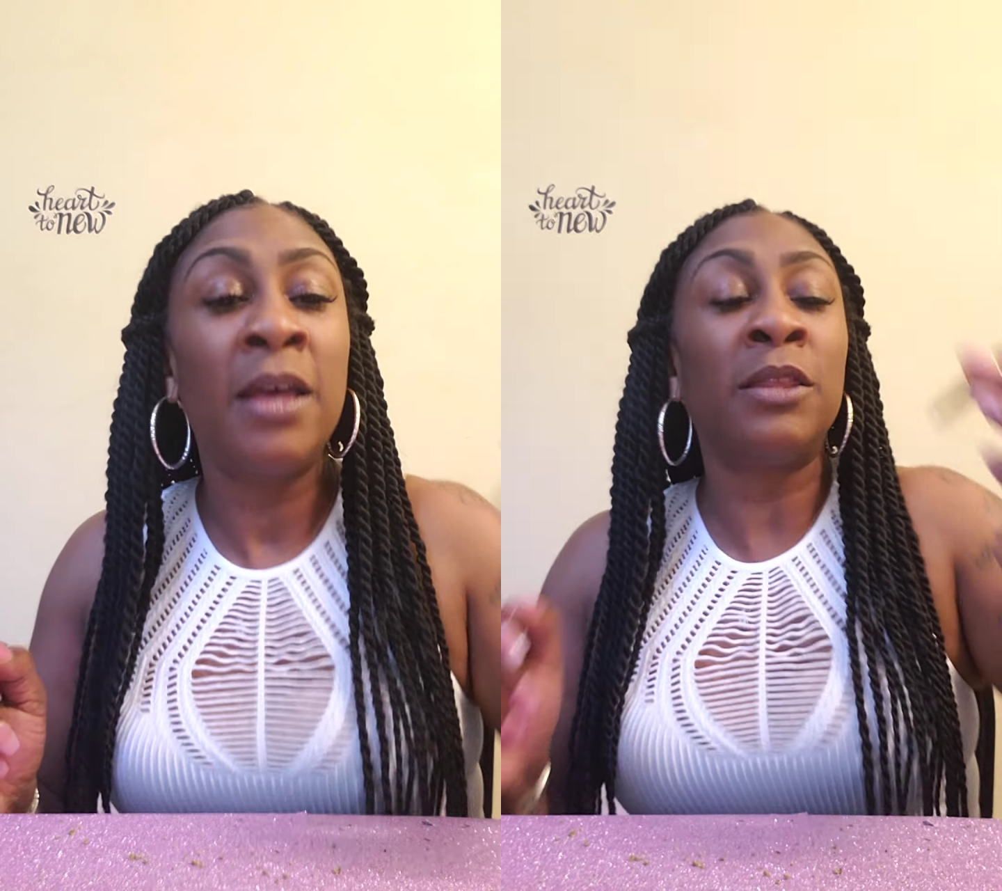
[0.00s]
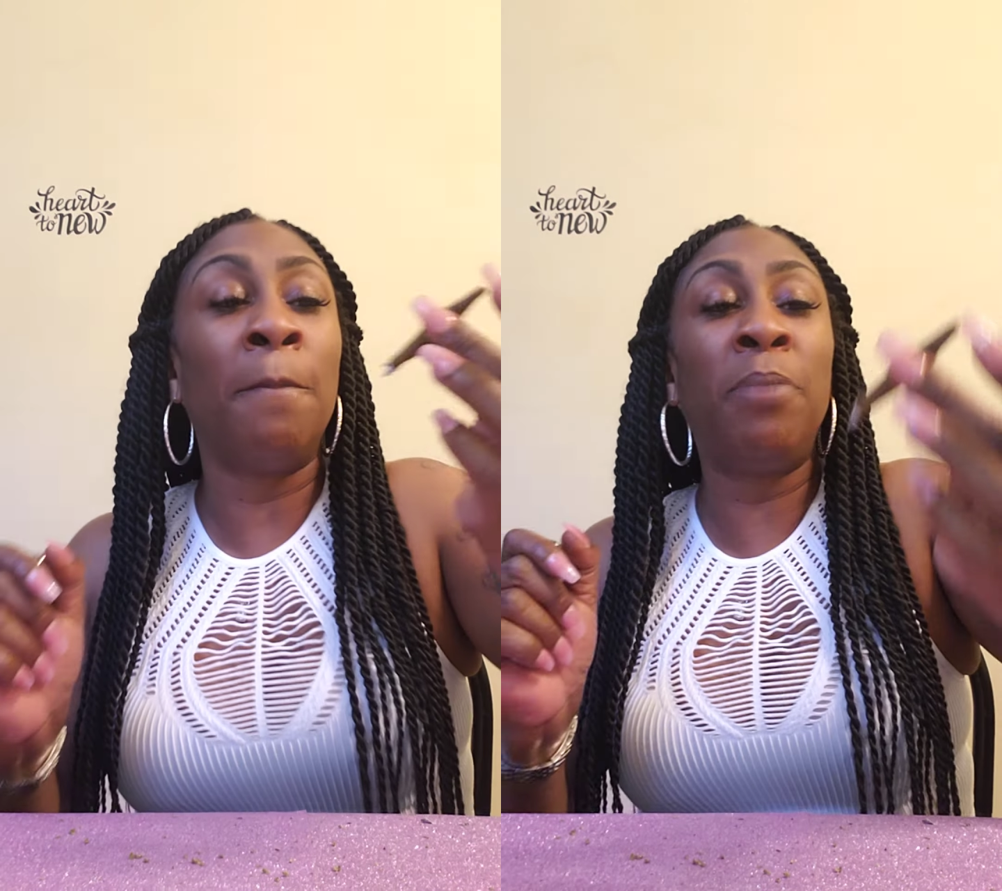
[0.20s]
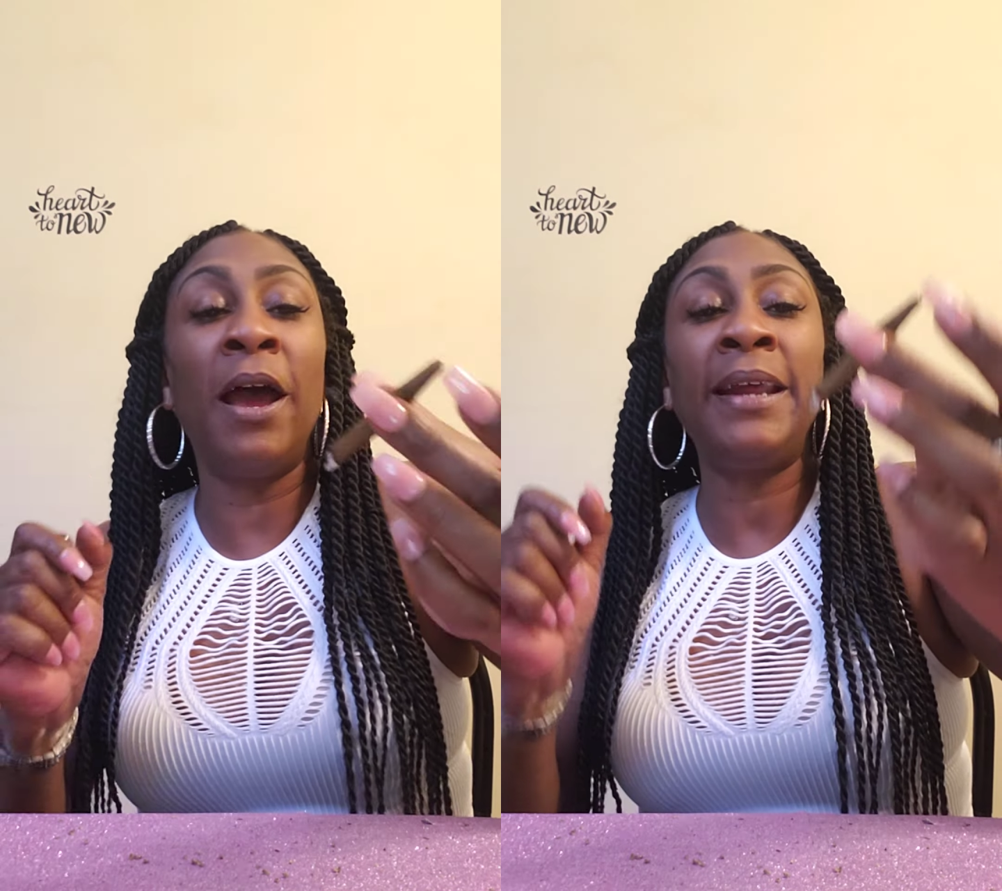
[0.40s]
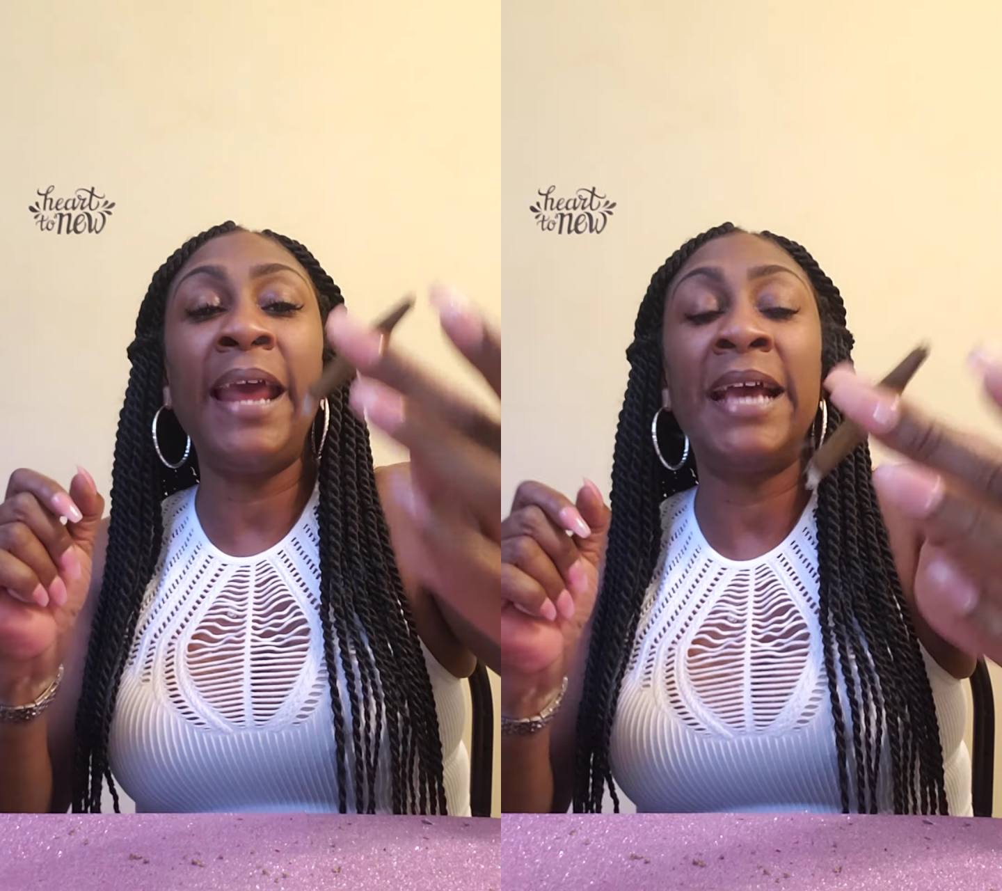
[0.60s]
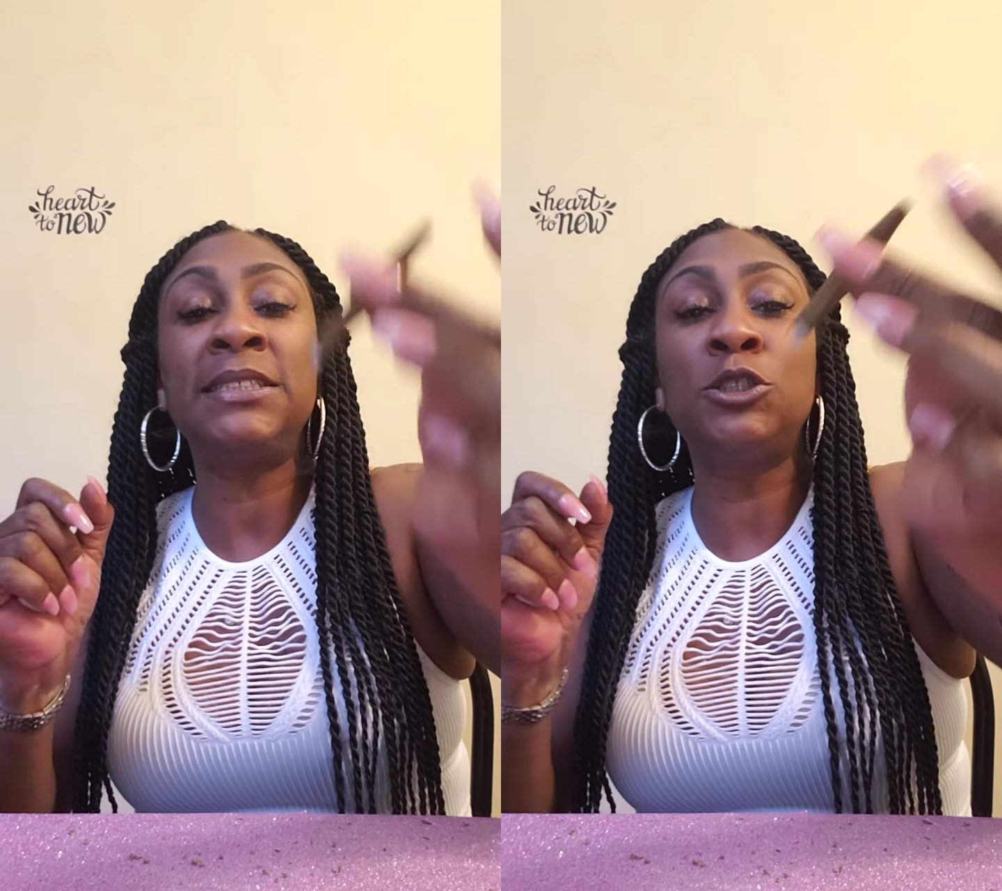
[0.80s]
The blunt
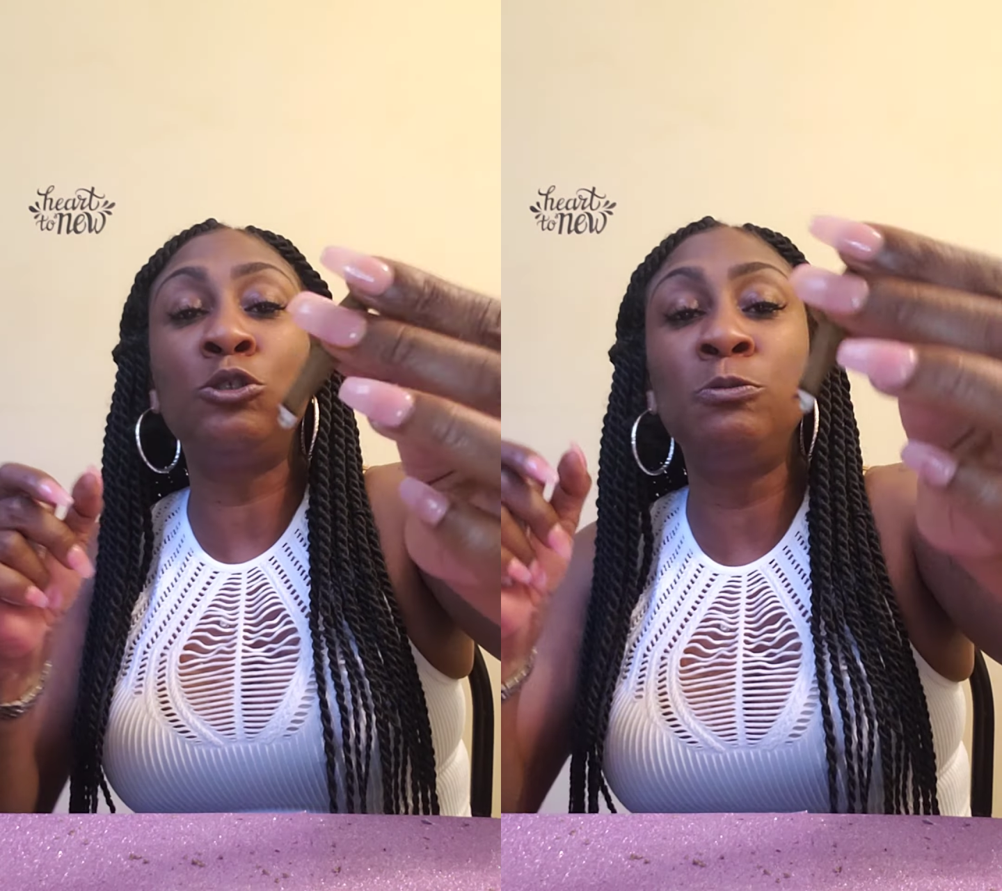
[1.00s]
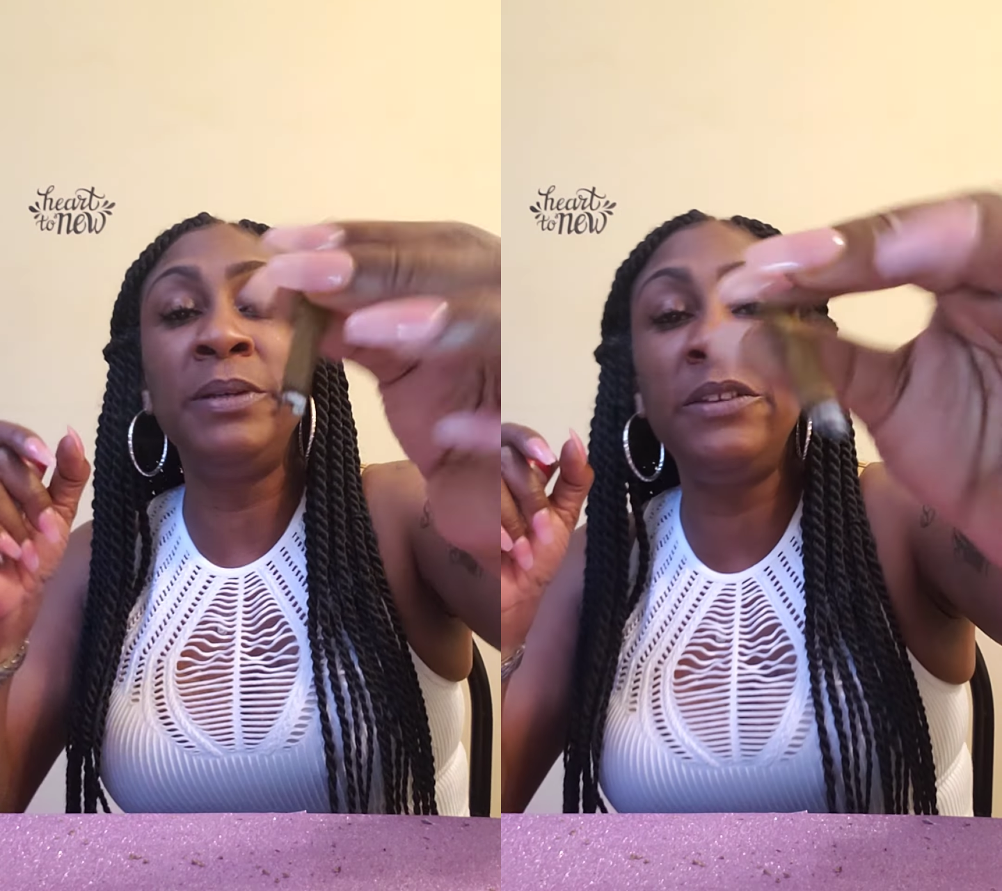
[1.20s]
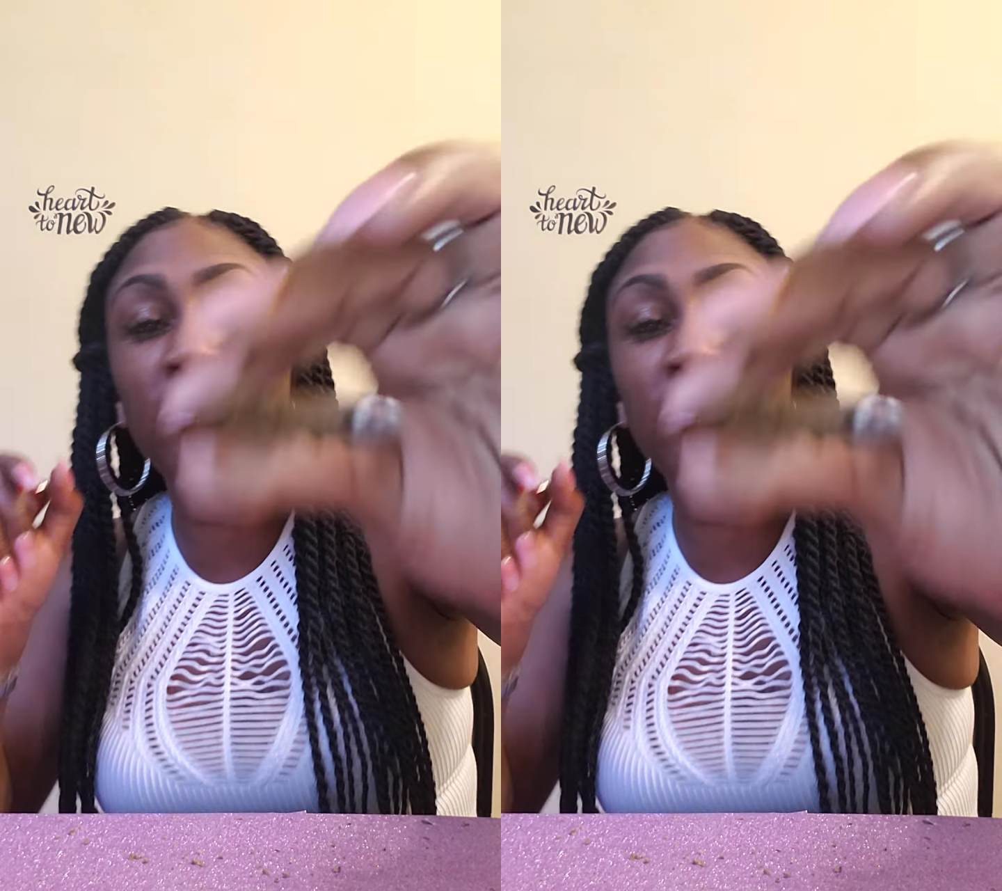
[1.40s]
has to be